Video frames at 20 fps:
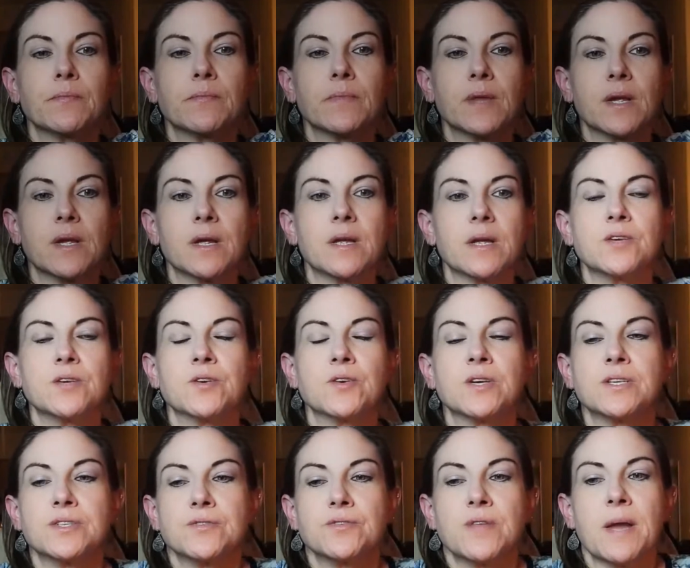You can
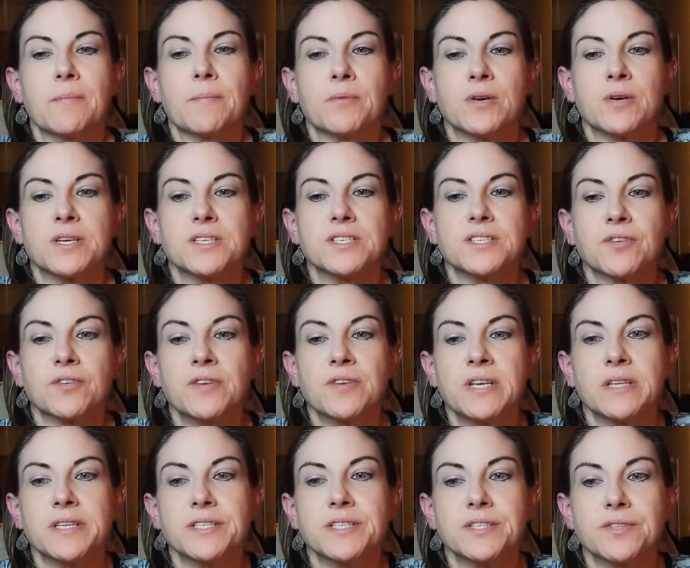do that pretty
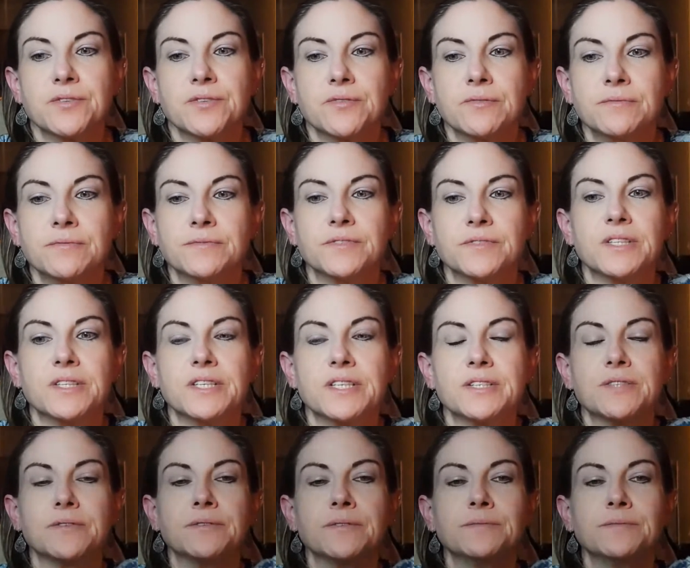discreetly too, if you need to.